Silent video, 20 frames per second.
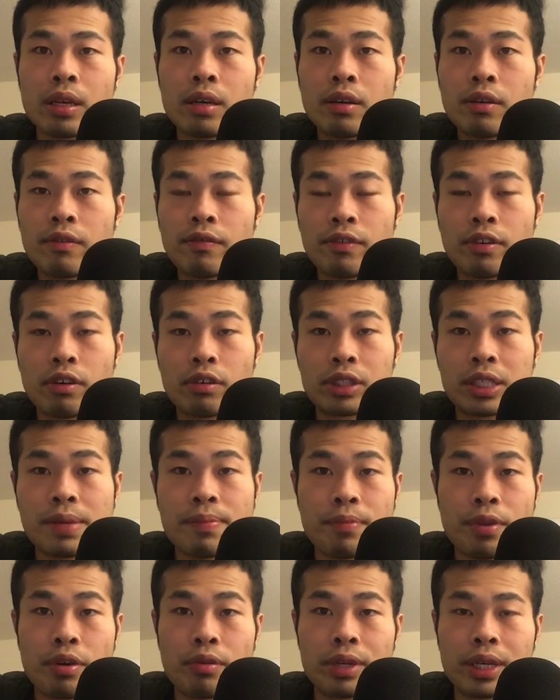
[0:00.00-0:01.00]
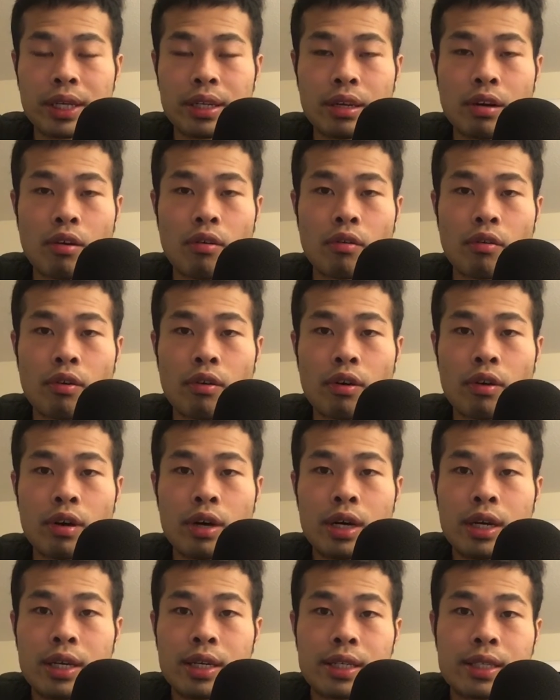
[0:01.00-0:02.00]
for team building or
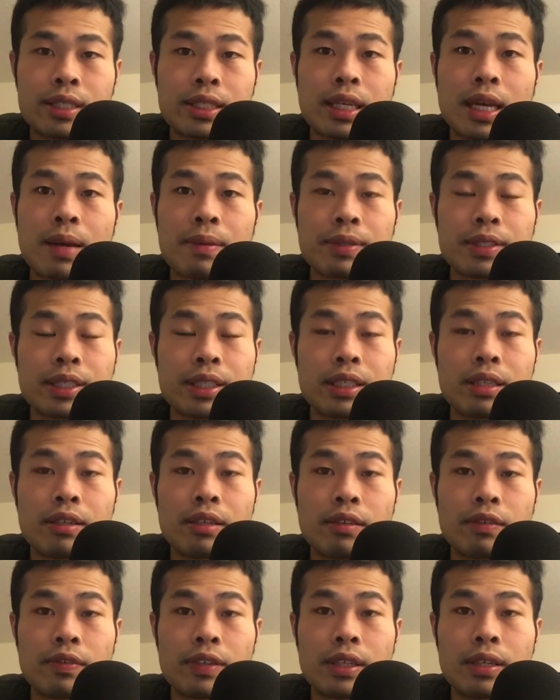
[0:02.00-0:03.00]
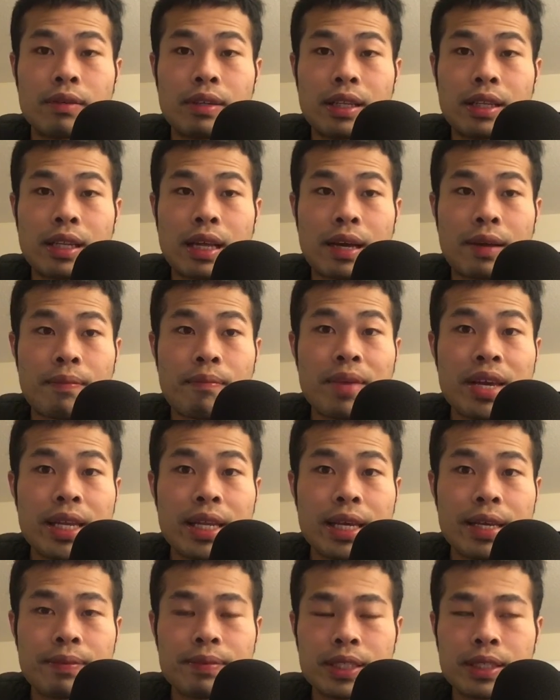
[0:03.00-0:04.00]
some certain of the like
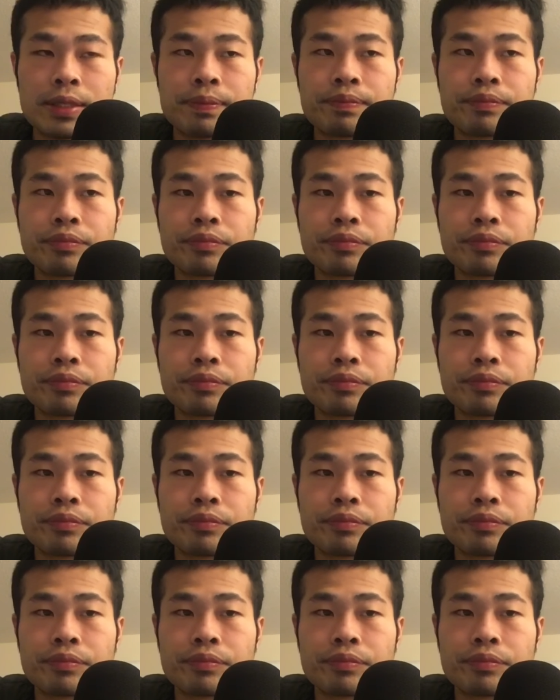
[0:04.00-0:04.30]
meetings.